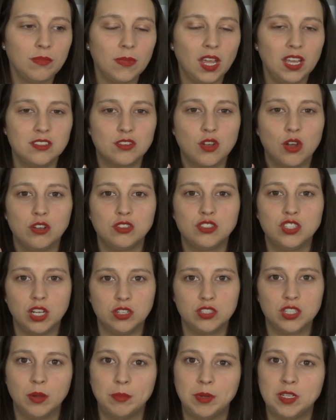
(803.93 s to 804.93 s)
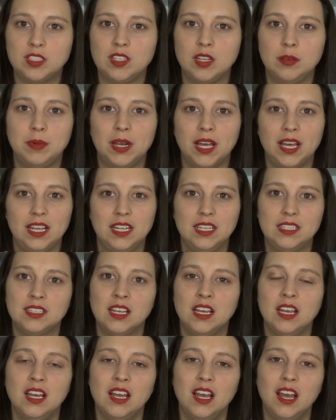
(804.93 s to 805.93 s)
It's got Joe Thomas, who plays
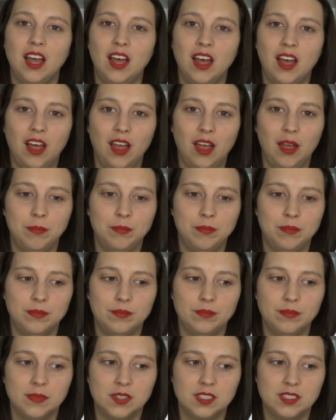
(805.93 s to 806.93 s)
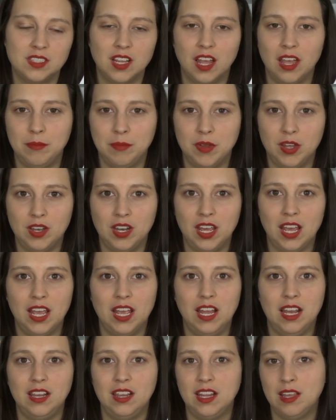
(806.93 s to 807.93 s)
Simon
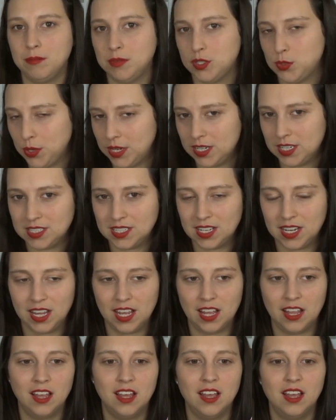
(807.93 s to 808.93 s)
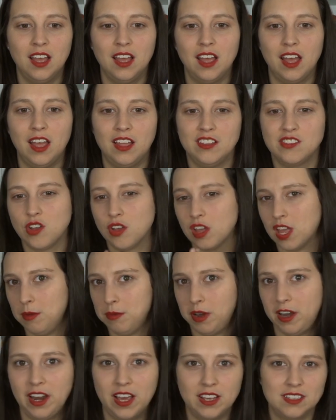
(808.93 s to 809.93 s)
in The Inbetweeners, in it. It's got
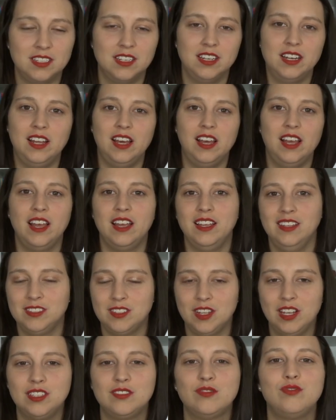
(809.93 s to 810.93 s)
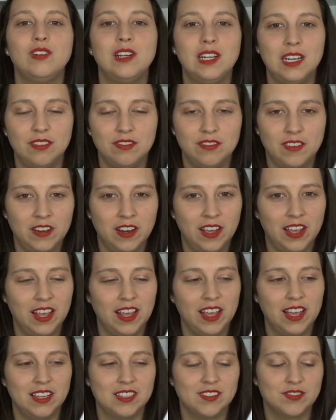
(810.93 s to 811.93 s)
Kimberly Nixon in it. It's really
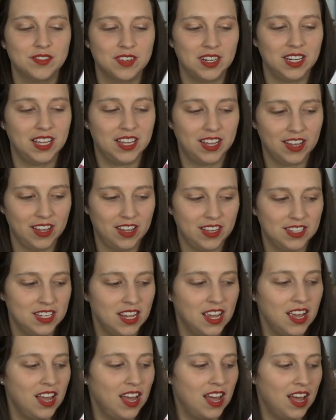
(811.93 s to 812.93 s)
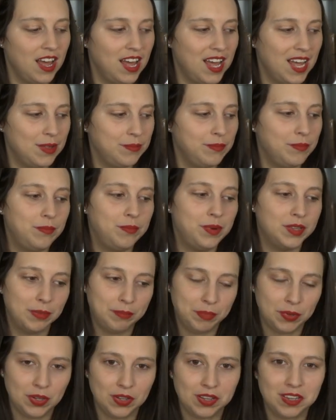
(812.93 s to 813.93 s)
funny, it's really good, but the
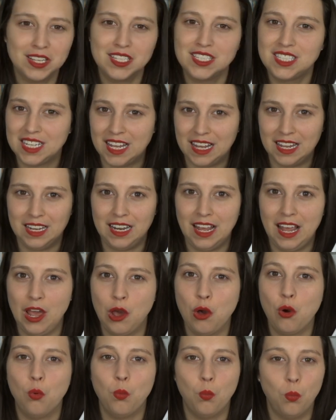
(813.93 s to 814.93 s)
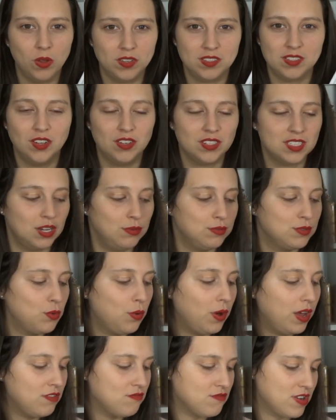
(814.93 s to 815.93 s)
book sadly was not. It was
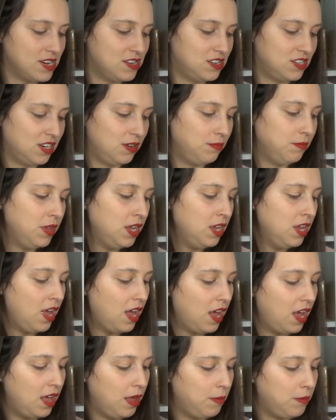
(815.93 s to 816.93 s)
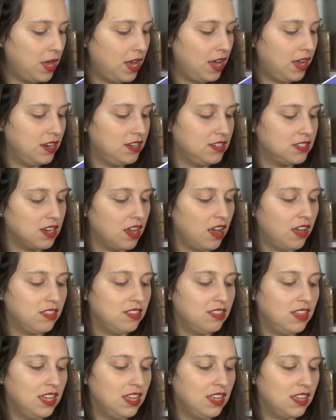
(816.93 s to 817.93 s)
quite random, and I
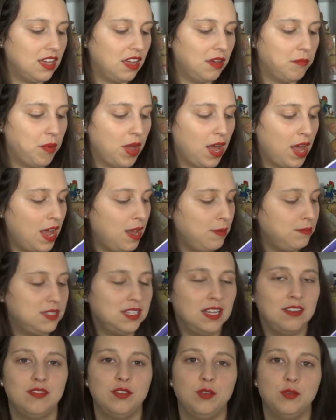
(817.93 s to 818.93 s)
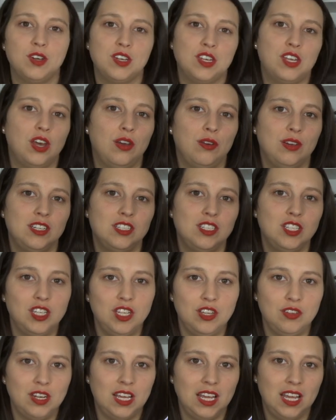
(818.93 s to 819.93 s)
think perhaps if you were going to
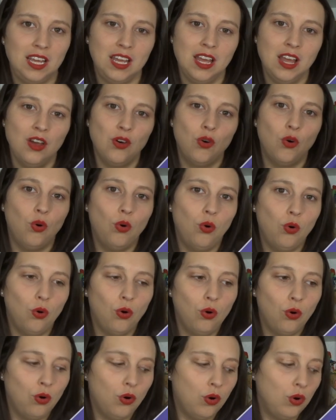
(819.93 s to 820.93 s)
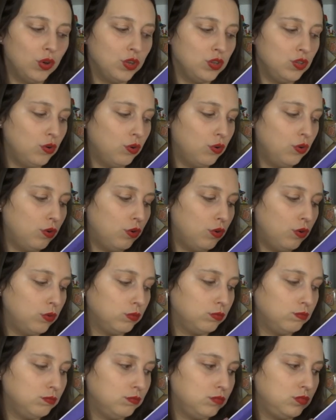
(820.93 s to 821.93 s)
uni or
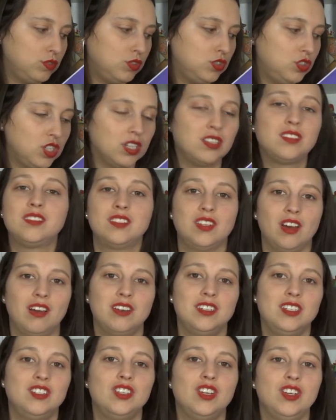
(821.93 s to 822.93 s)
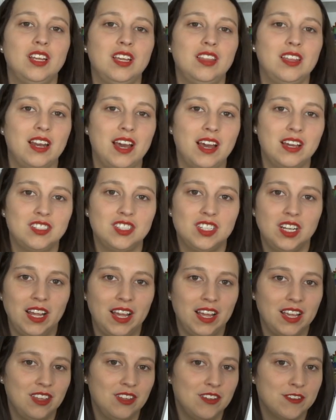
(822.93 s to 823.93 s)
you're just started uni, then
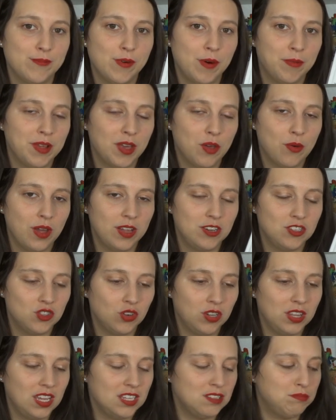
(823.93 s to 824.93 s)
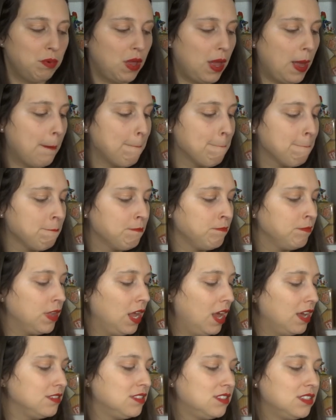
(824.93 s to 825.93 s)
actually you'd probably quite enjoy this. But
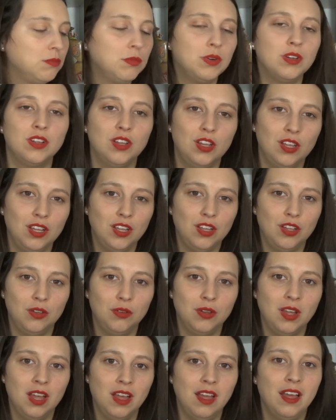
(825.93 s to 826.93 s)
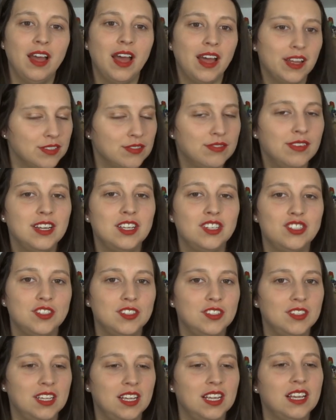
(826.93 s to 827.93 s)
as someone who has finished
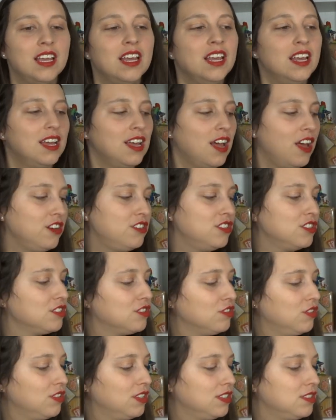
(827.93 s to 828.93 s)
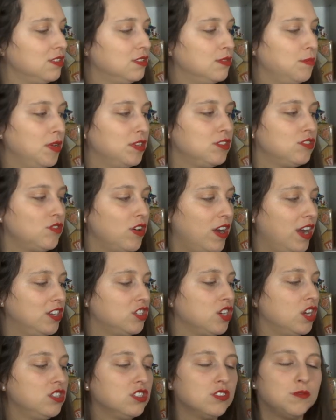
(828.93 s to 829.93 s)
uni, I just thought this is a bit strange.
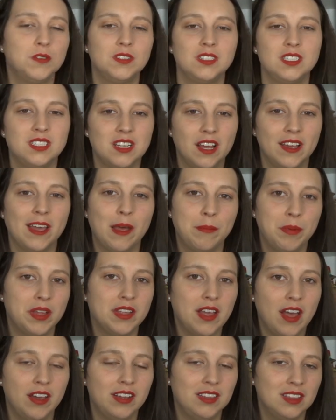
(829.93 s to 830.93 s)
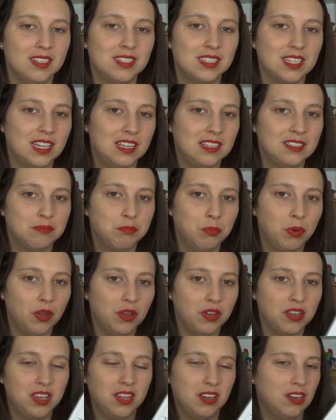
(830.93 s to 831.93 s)
I just wanted like a behind the scenes
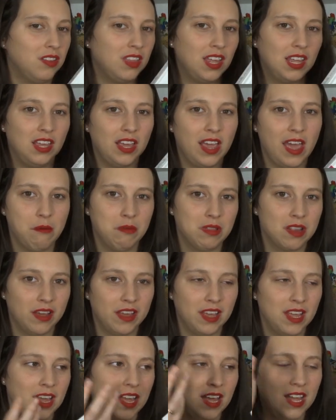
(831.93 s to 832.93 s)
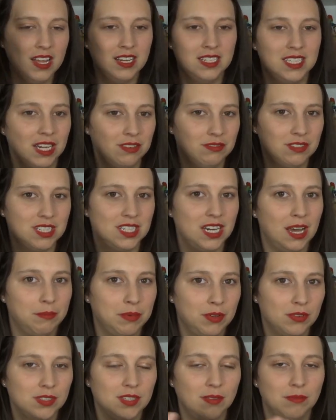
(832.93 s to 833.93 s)
book, you know, that you get with like Downton
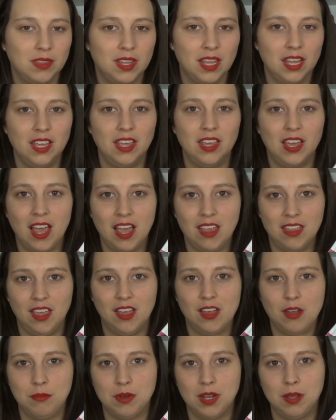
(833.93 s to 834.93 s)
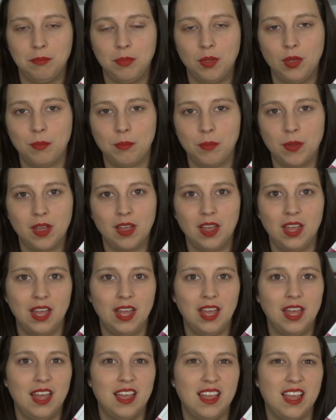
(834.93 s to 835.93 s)
Abbey or something. You get the accompanying book, but
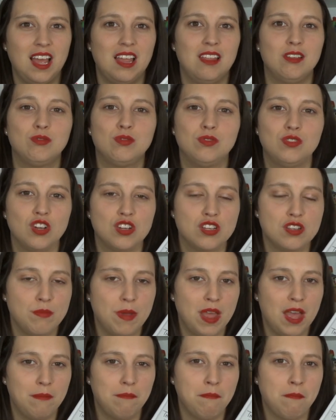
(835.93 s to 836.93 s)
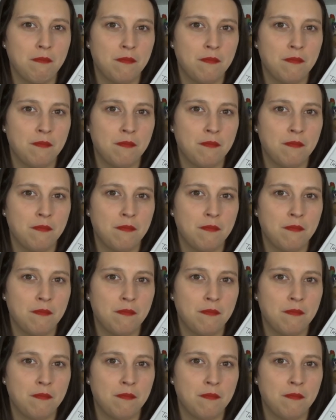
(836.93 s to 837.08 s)
yeah, this was just a bit